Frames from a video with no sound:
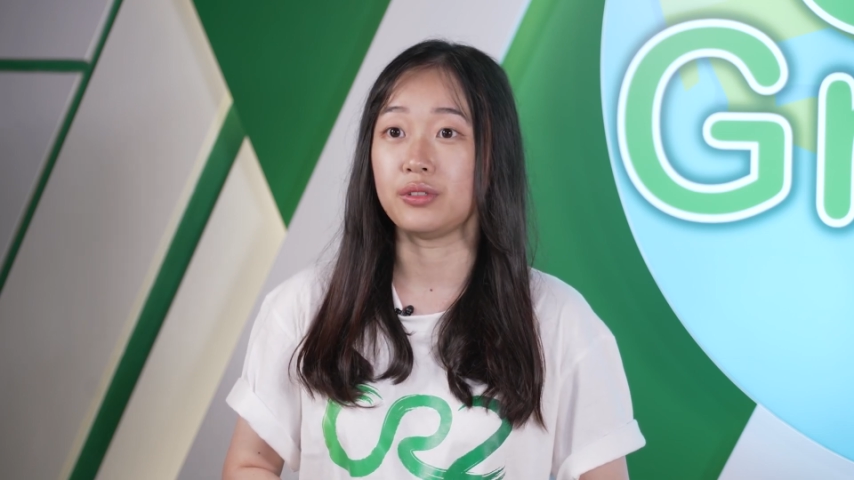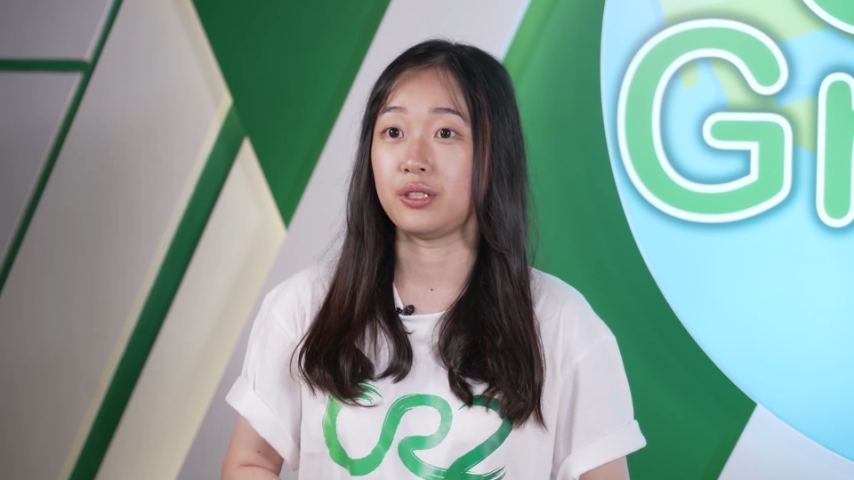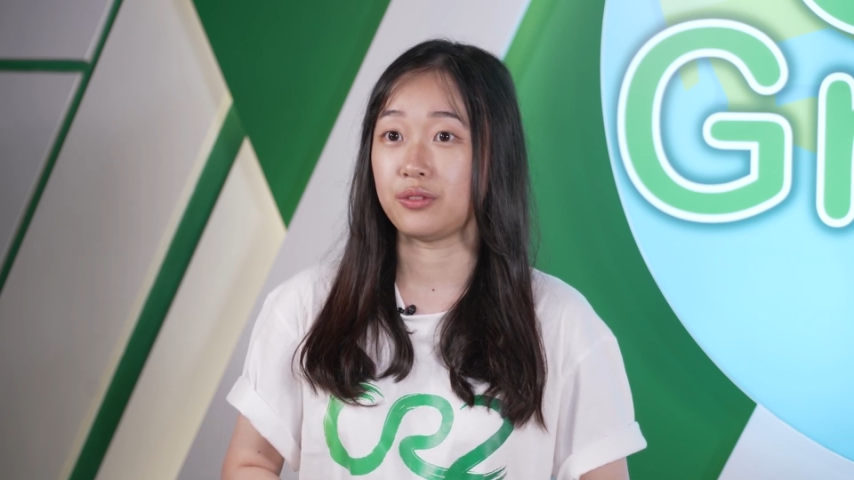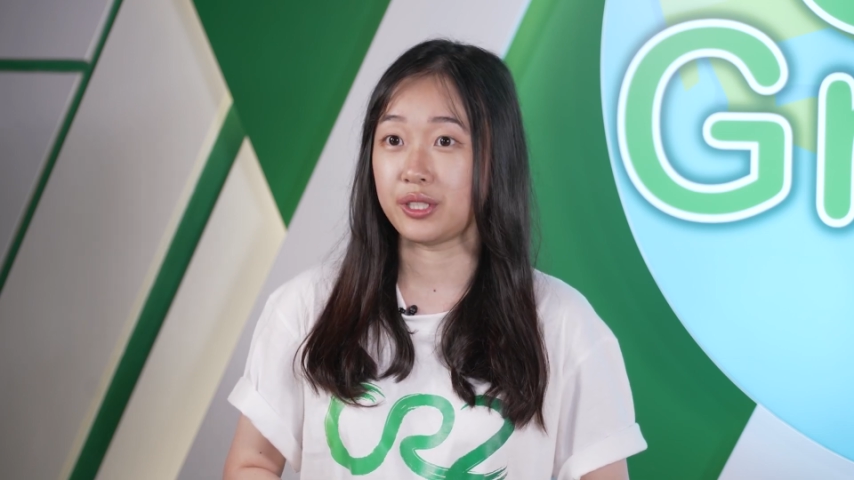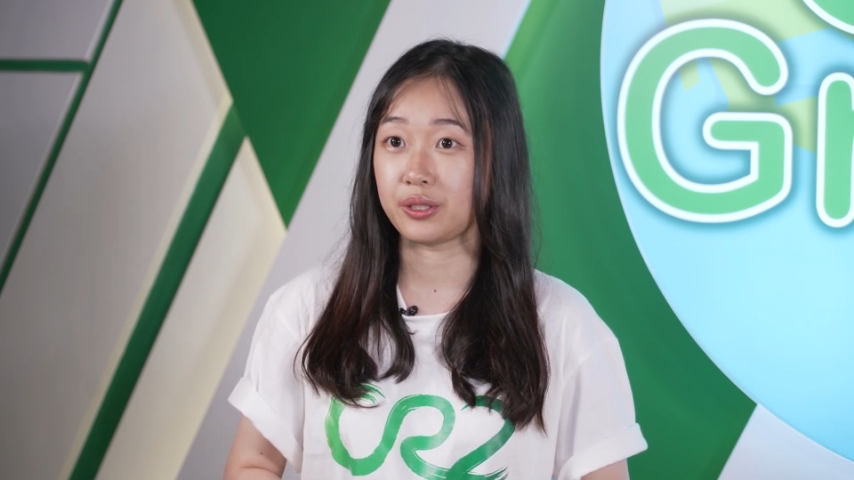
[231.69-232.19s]

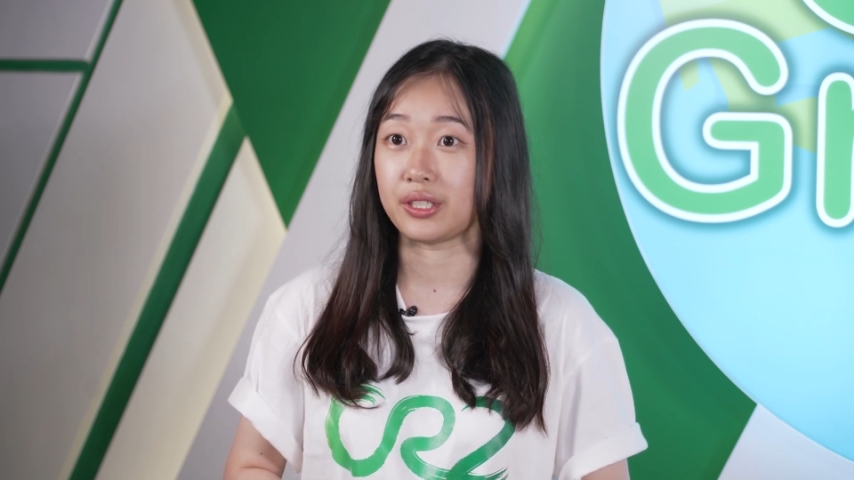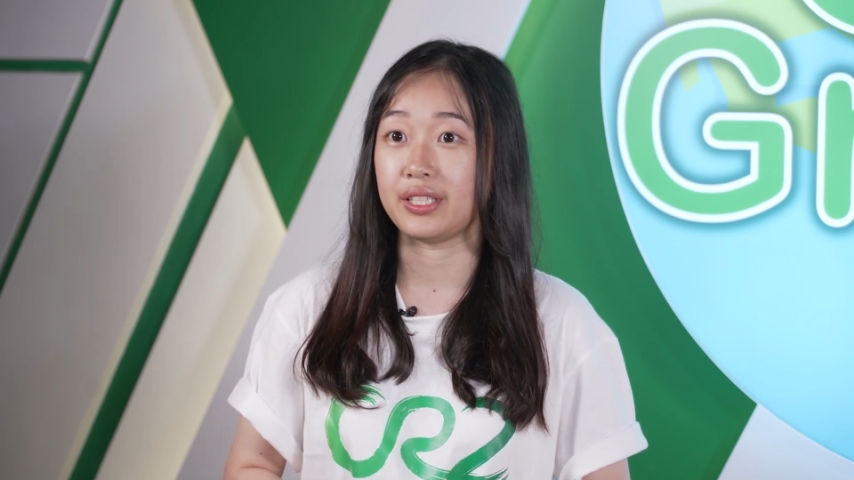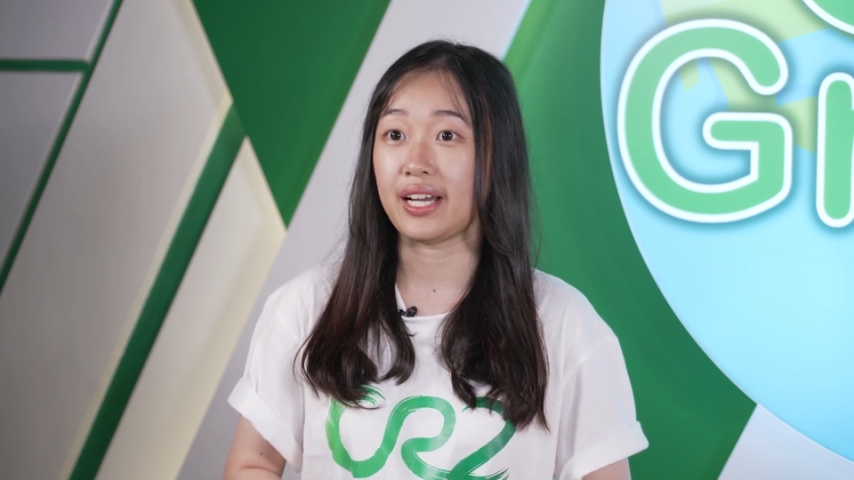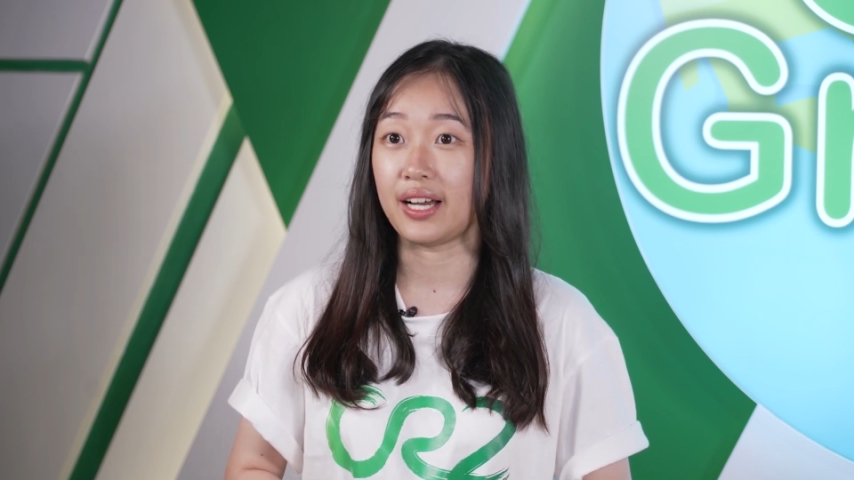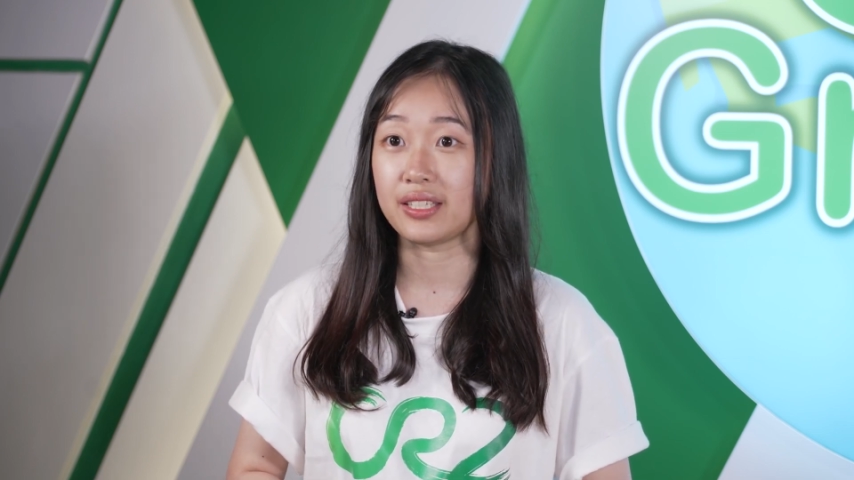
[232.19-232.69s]
feel free to
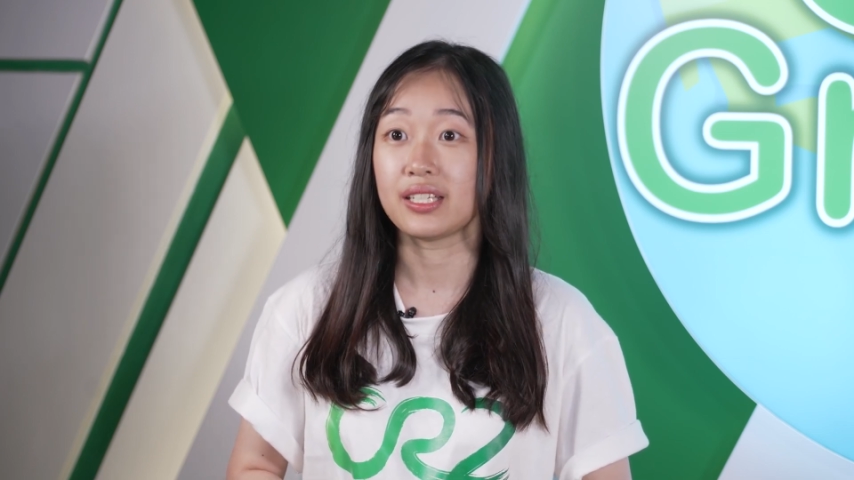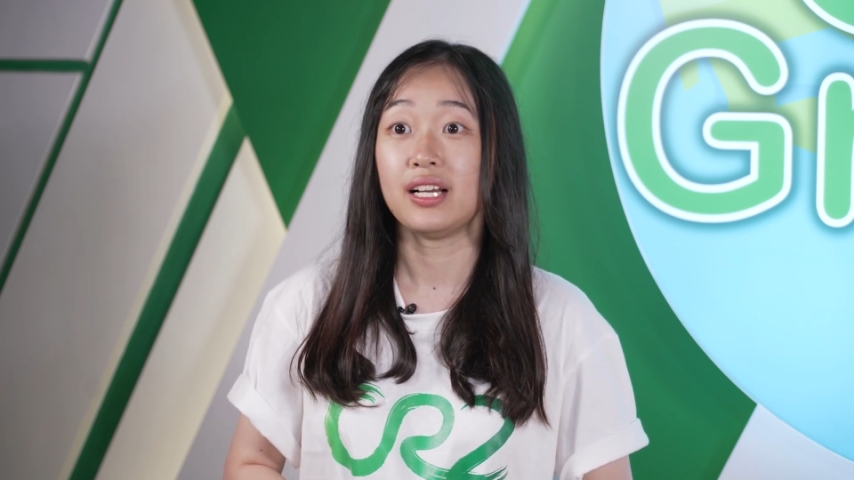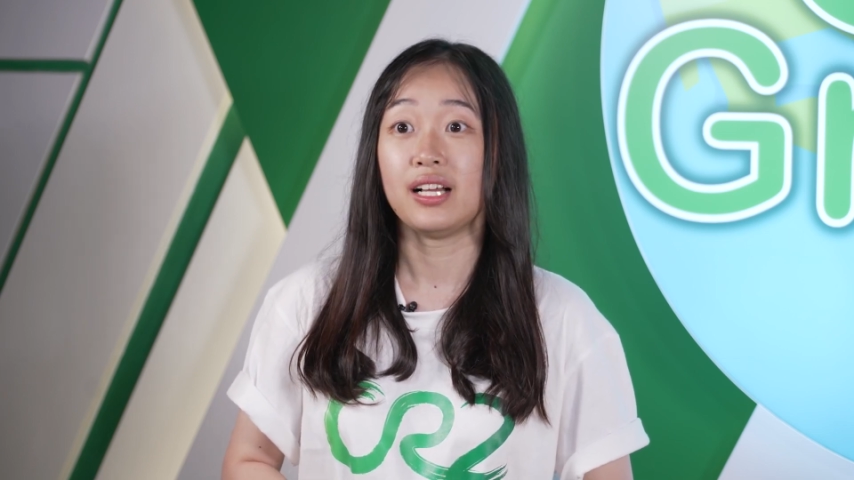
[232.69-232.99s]
contact us.